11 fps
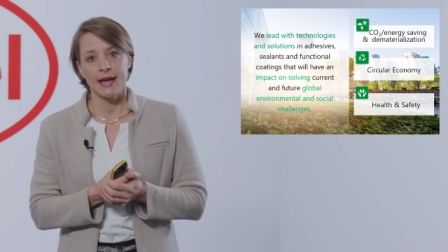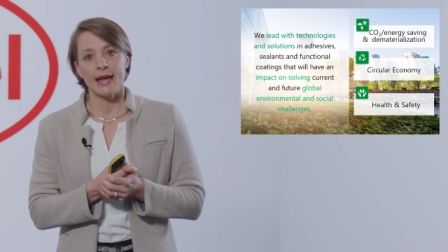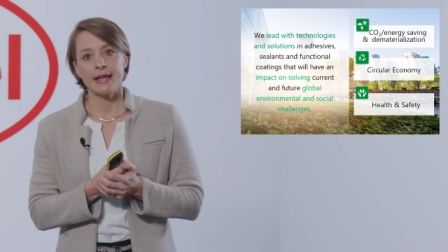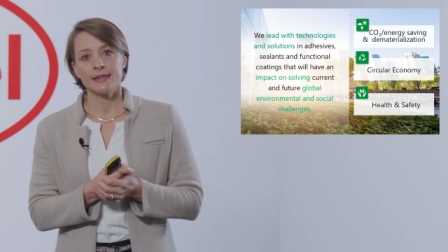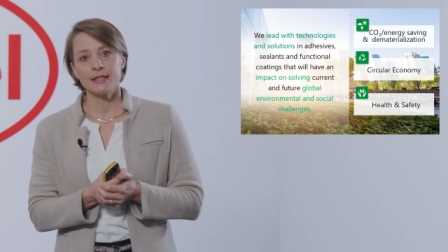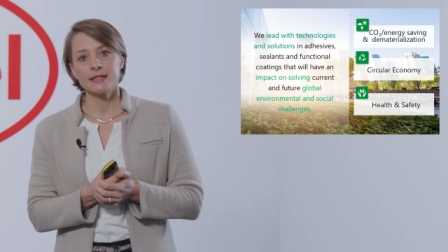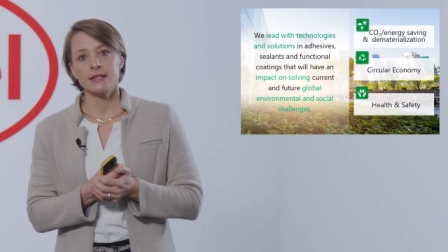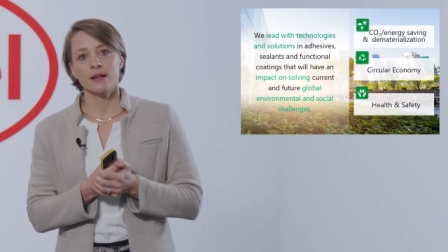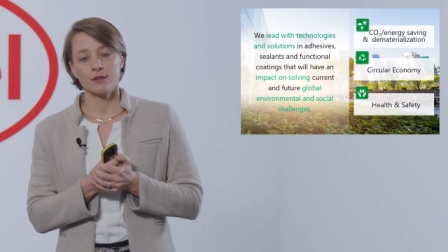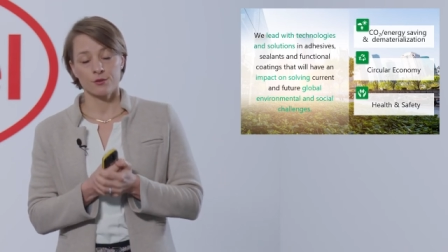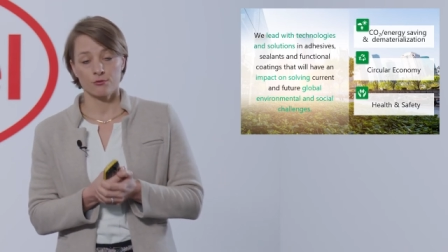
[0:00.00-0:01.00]
And these
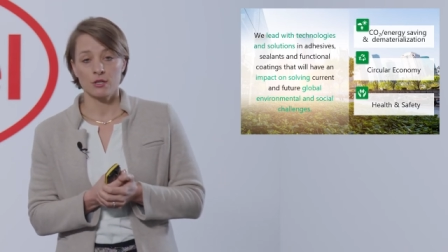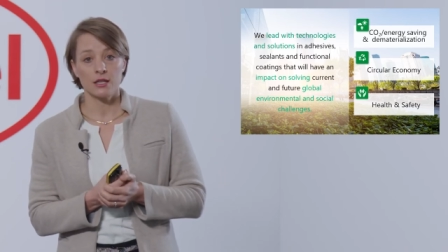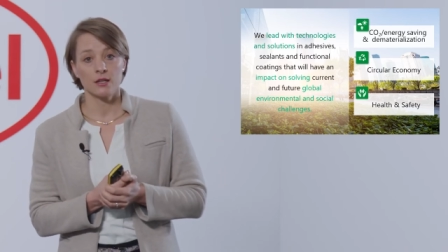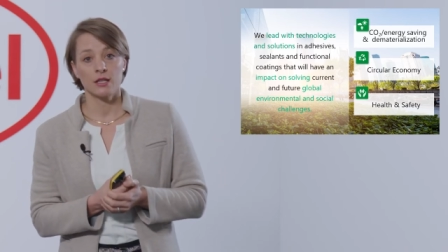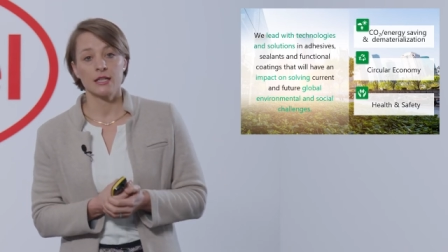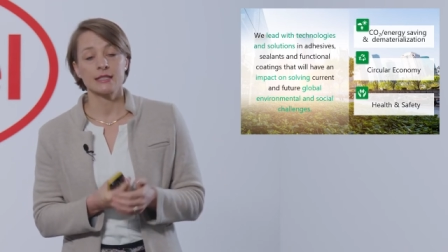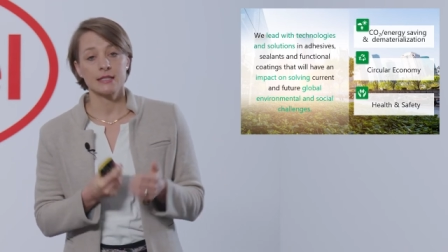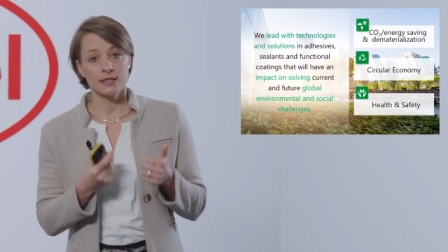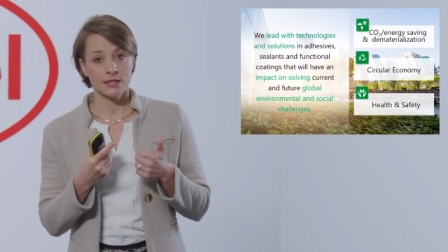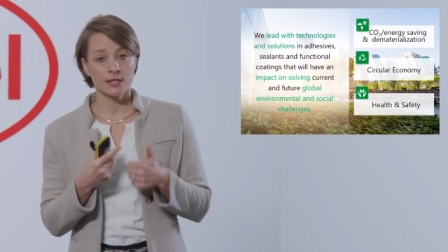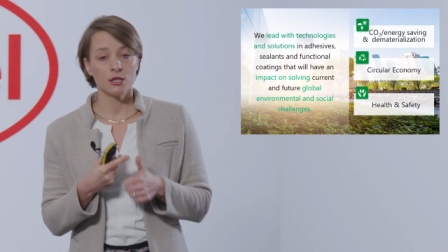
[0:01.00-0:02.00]
are three. It's
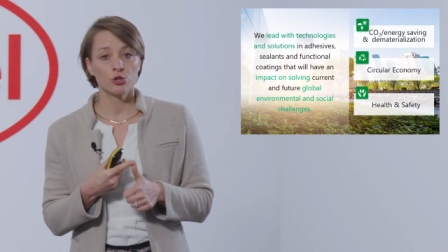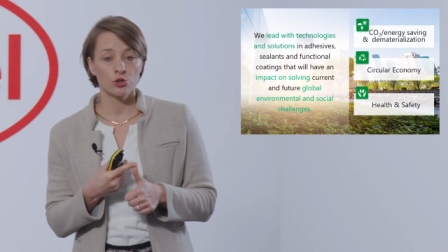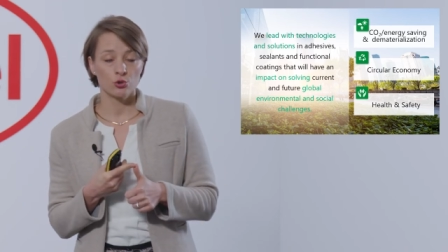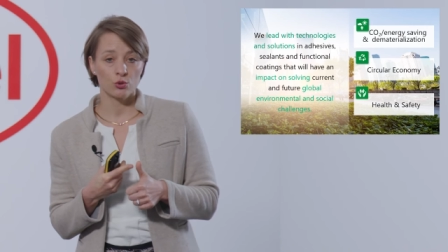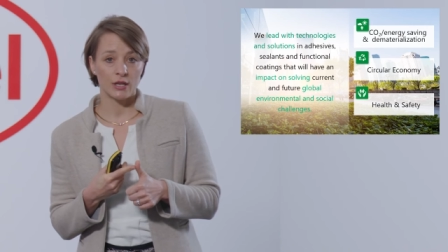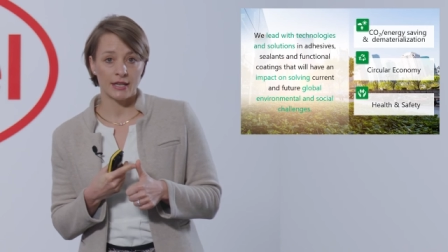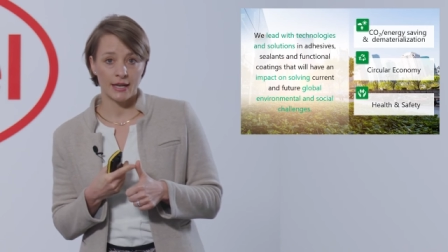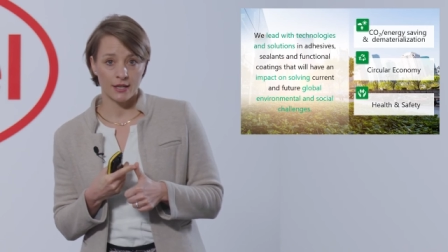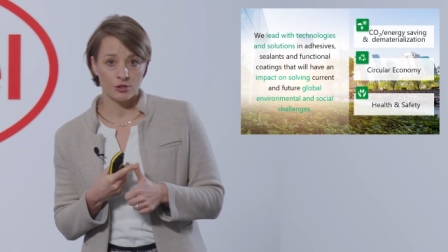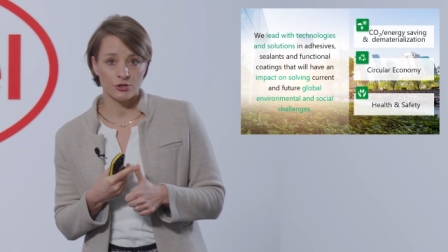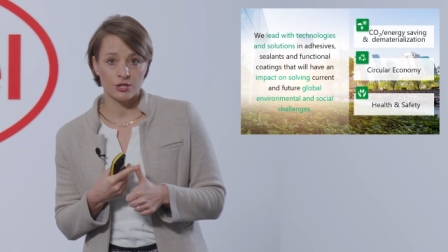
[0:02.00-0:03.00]
CO2 and
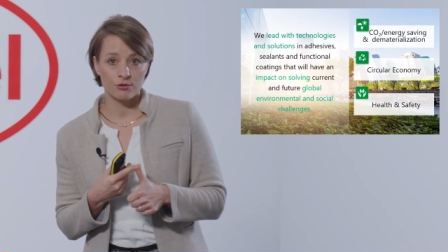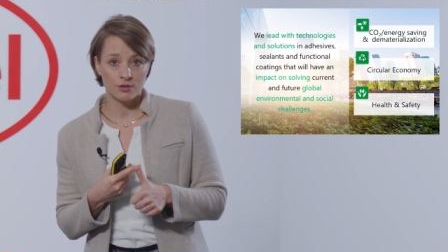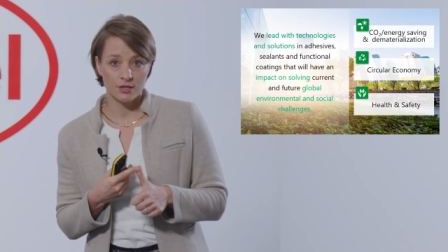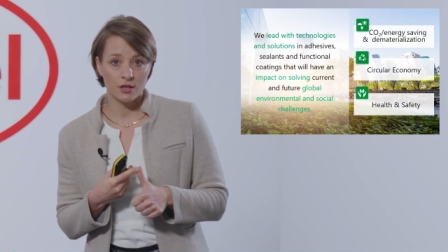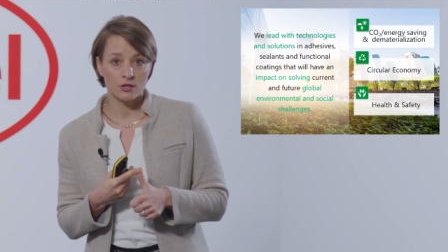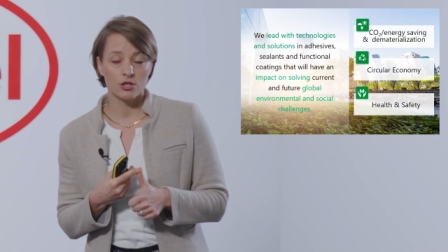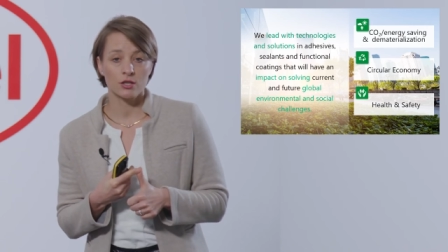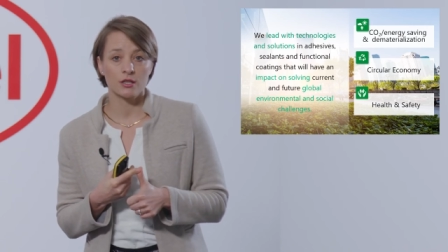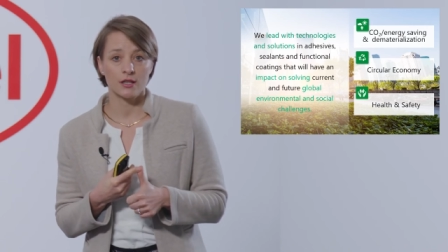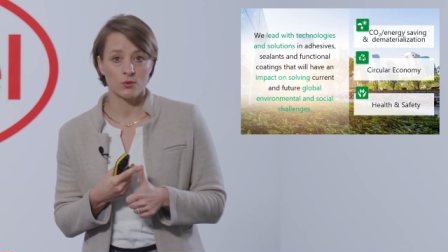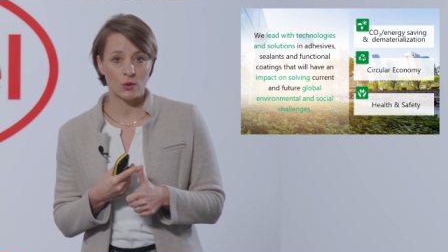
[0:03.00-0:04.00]
energy
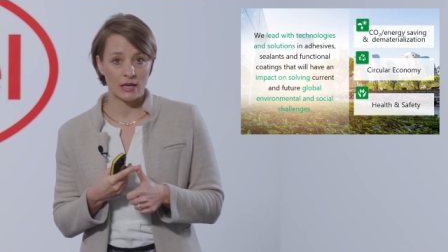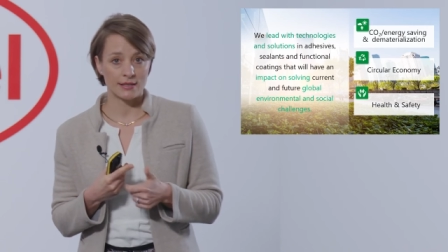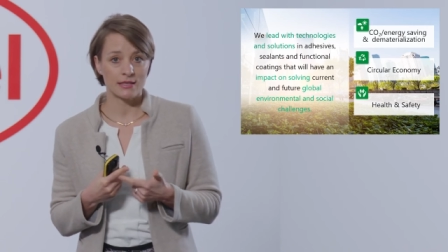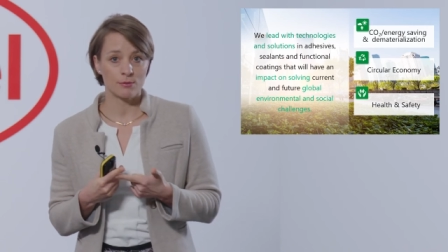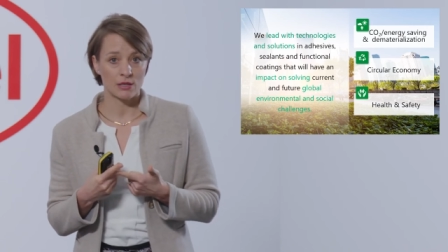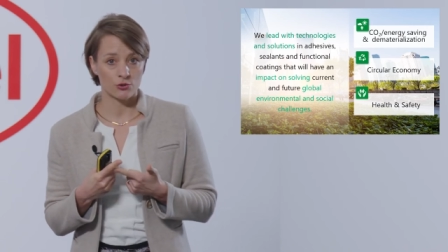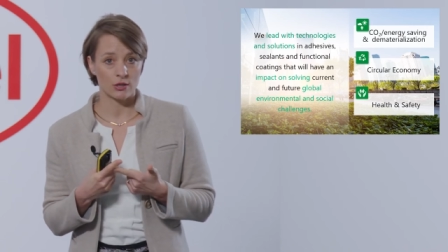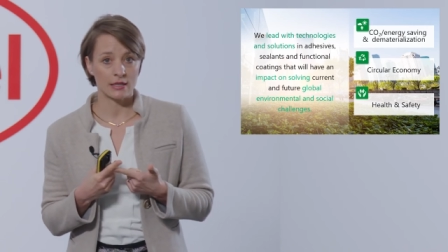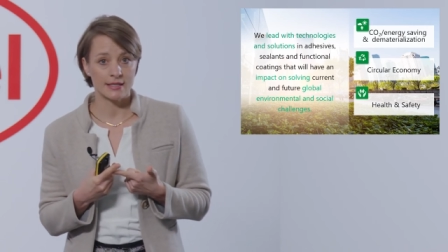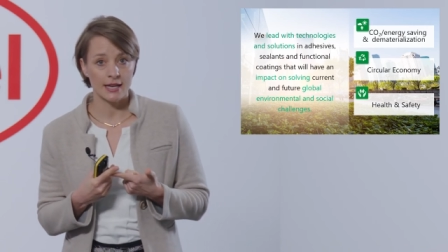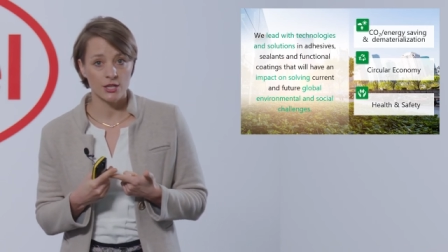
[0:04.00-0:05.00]
reduction as well as
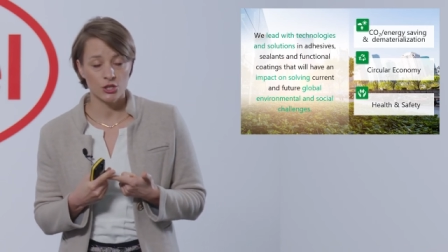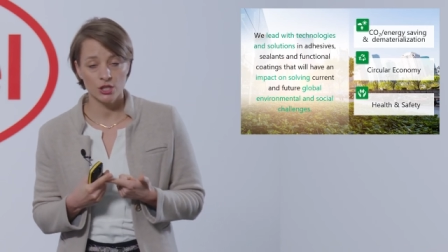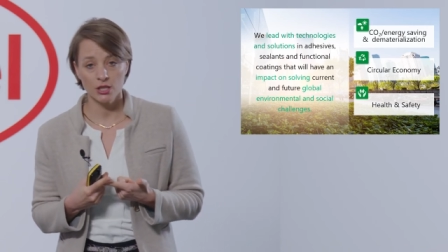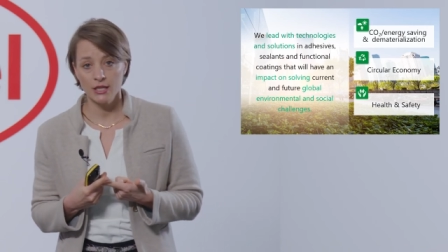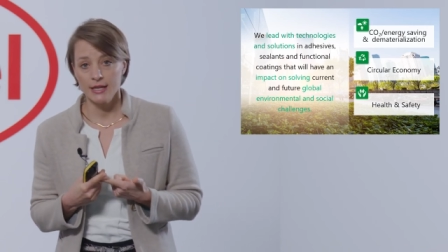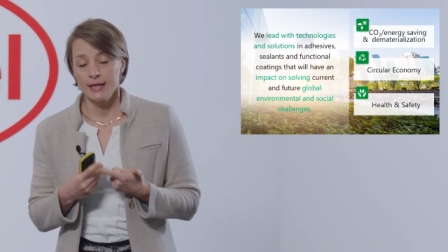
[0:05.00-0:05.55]
dematerialization,